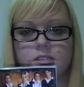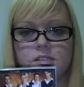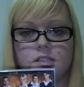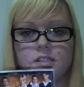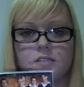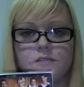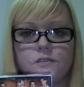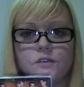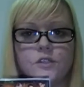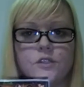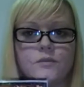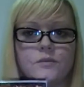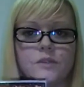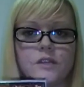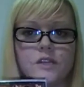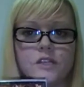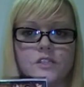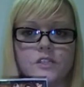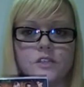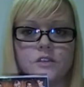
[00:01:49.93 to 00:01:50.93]
That's the first one
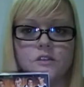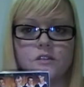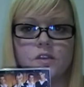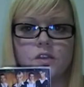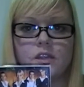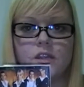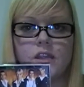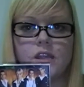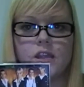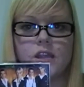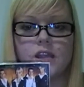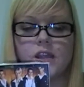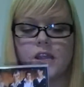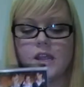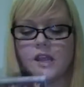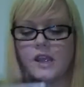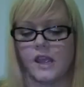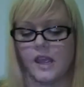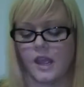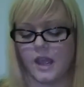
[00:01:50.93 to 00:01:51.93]
I showed.
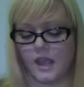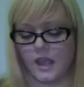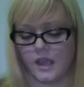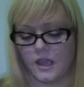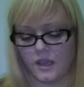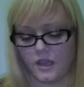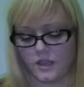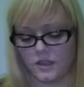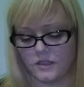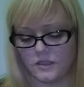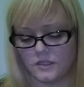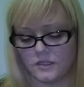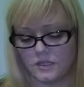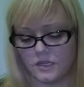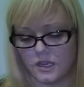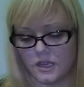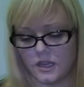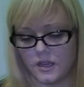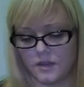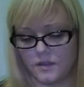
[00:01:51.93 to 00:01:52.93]
And
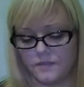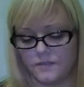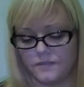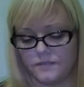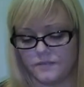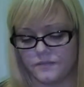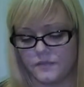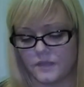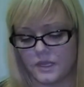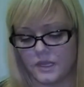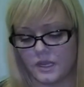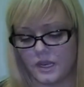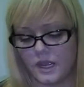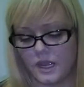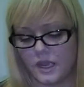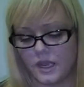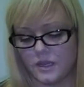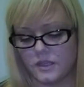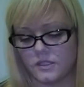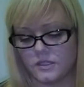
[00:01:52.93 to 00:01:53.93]
it
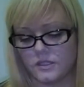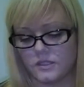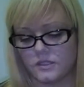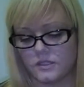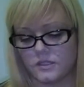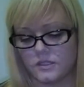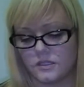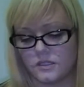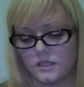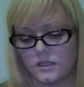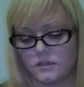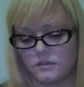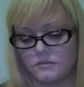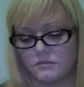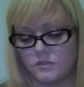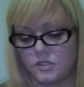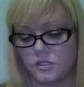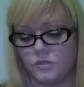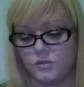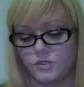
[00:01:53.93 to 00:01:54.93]
had just
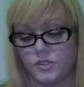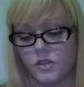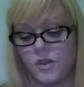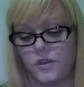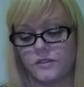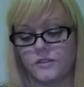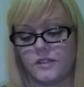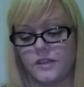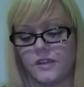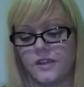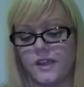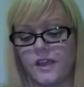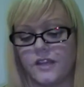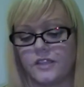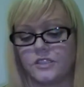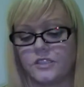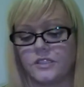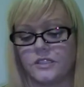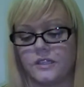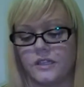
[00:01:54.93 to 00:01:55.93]
two songs on it,
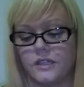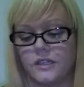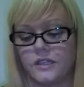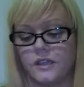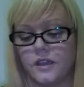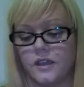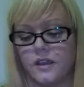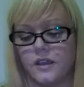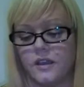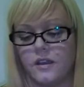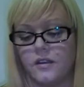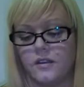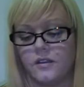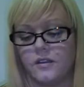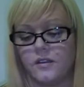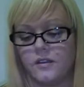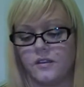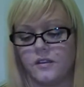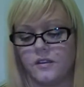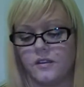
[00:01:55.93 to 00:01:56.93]
actually, like
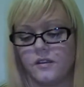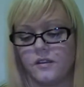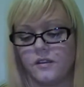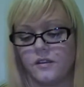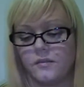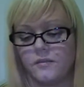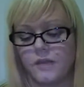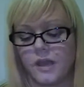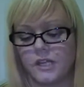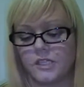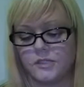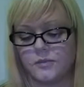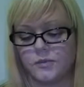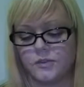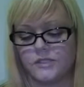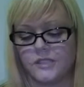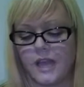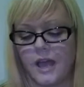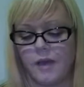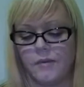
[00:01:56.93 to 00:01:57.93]
Backstreet
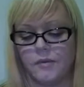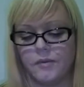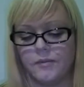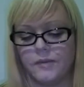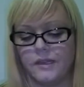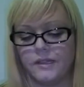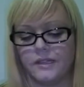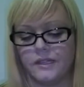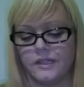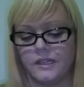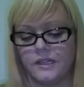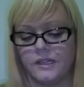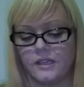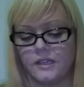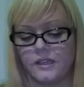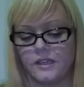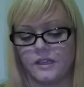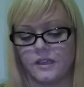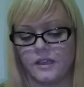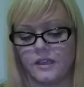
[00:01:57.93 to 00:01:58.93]
Boys album
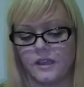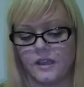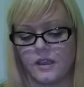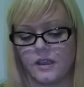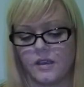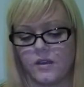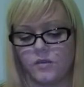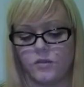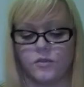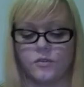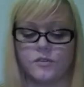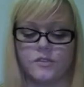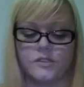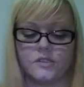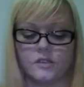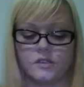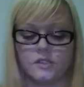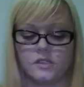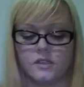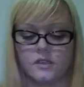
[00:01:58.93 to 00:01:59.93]
medley. Oh no, 3
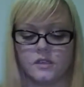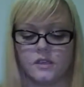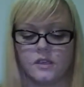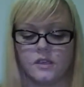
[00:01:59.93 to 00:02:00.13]
songs.